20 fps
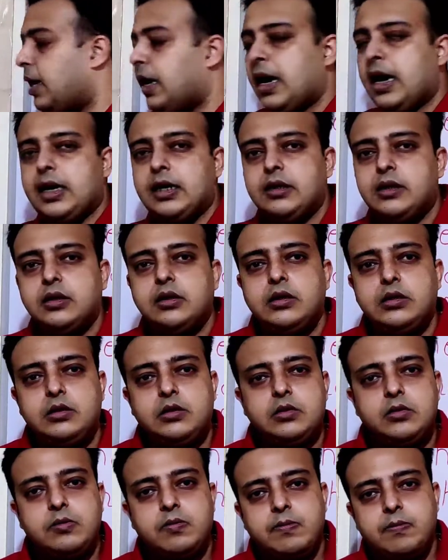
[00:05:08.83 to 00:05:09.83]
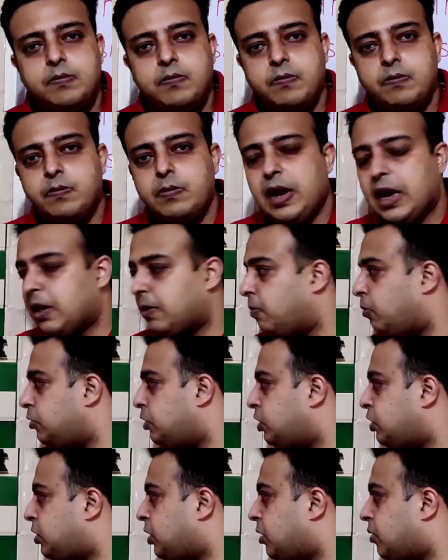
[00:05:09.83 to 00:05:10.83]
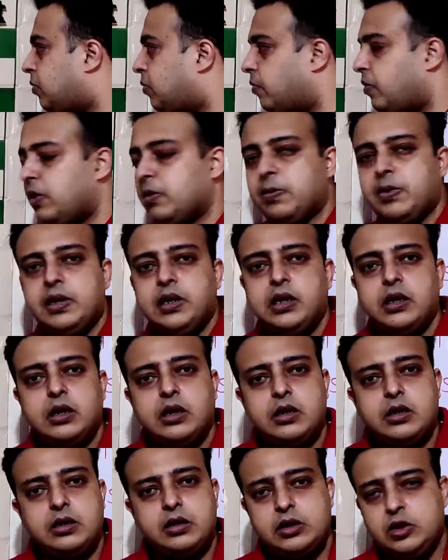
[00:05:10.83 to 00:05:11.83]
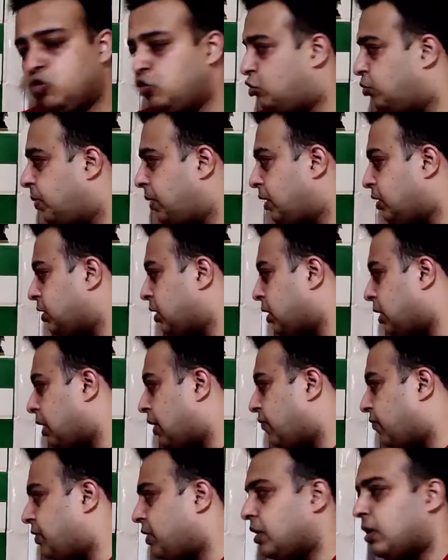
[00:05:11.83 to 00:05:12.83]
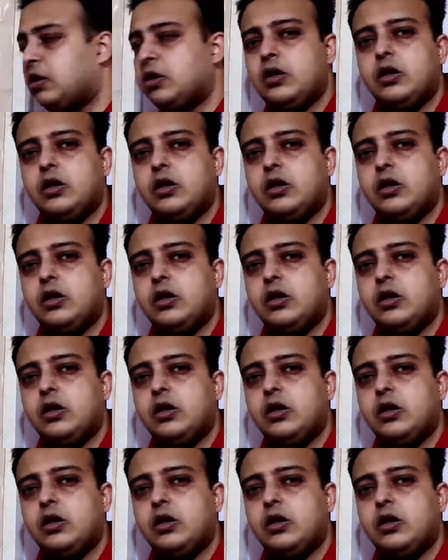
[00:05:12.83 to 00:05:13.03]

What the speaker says: and the black position will be in huge pressure after